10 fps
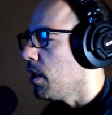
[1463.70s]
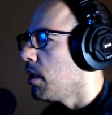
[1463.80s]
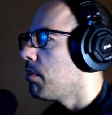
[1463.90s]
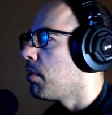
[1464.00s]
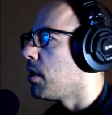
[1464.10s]

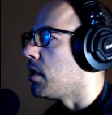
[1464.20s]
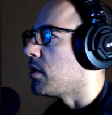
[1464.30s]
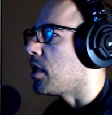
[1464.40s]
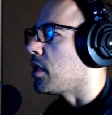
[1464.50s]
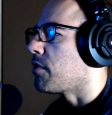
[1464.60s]
Apologize
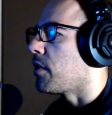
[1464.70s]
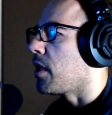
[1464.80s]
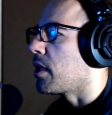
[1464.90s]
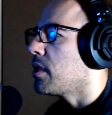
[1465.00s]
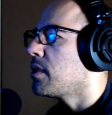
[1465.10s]
for that, guys.
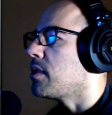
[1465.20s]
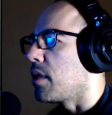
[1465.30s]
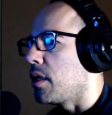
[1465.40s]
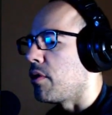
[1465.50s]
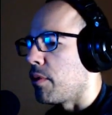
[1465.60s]
Still getting
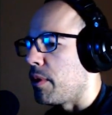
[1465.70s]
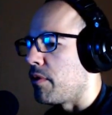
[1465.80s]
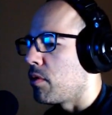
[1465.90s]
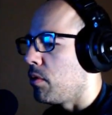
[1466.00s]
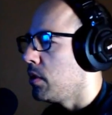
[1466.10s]
over a bit of a
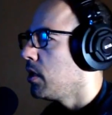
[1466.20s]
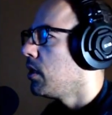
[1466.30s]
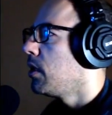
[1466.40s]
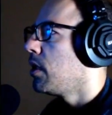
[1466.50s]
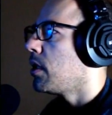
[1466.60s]
cold.
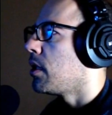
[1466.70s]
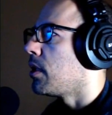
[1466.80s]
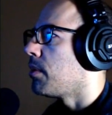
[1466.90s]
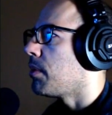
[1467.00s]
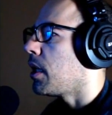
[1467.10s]

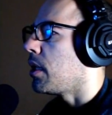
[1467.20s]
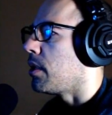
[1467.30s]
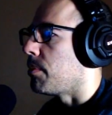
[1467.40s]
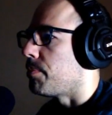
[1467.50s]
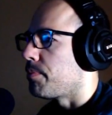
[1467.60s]

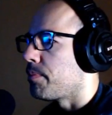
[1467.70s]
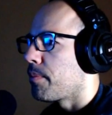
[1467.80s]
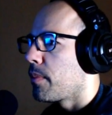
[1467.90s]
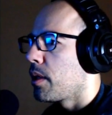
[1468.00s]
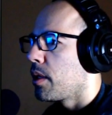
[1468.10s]
Item.
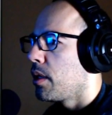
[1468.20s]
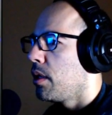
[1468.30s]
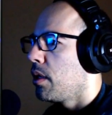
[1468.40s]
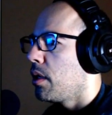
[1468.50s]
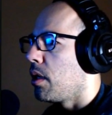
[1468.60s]

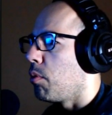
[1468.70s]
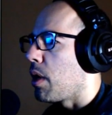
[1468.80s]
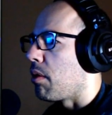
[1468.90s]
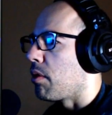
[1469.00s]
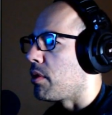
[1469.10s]
Oh, wow.
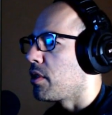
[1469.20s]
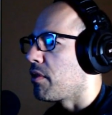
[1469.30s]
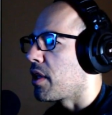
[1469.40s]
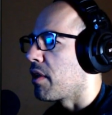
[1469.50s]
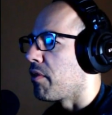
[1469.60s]
Our Return of
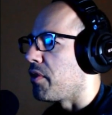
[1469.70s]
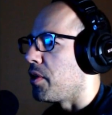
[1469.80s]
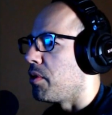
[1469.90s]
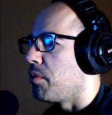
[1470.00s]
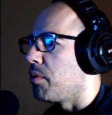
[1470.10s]
the King
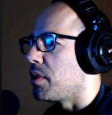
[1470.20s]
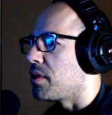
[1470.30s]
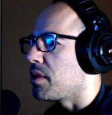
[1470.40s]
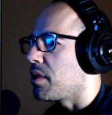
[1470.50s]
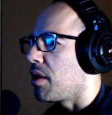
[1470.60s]
review
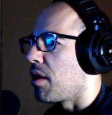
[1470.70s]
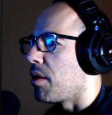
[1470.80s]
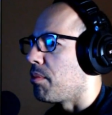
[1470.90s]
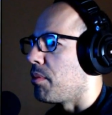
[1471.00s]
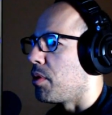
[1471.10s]
was our
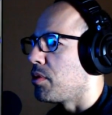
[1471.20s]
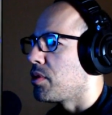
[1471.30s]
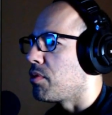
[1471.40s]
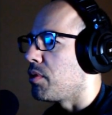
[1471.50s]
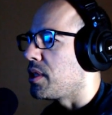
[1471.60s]
most
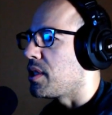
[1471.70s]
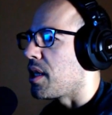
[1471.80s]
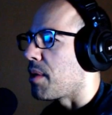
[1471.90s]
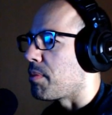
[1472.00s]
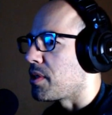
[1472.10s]
recent
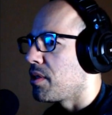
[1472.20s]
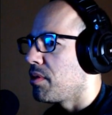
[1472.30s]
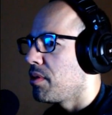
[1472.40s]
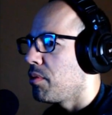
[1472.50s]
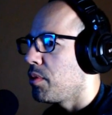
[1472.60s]
episode.
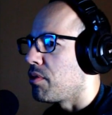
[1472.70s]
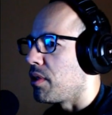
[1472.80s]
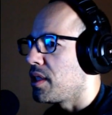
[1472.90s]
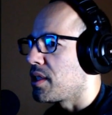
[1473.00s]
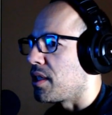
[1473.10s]
We should
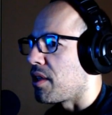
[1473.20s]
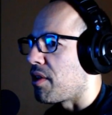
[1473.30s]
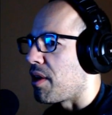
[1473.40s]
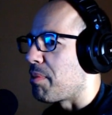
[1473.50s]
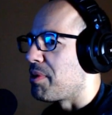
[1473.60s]
release another
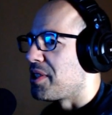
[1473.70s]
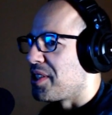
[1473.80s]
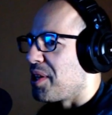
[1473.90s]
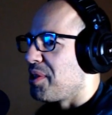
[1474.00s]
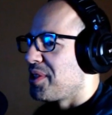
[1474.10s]

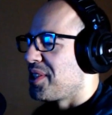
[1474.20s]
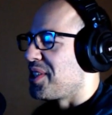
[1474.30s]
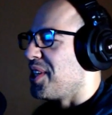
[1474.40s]
episode soon.